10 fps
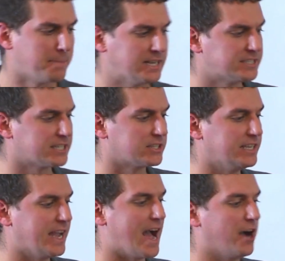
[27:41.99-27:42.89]

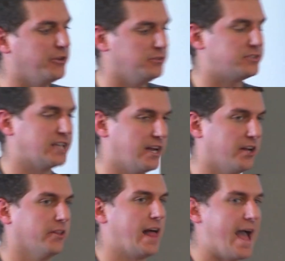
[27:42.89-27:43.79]
basically how you
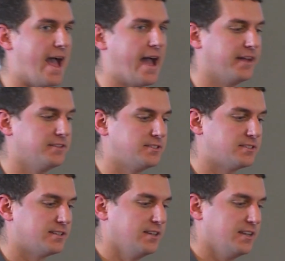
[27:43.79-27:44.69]
sell
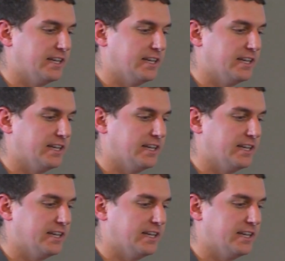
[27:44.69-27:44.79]
ads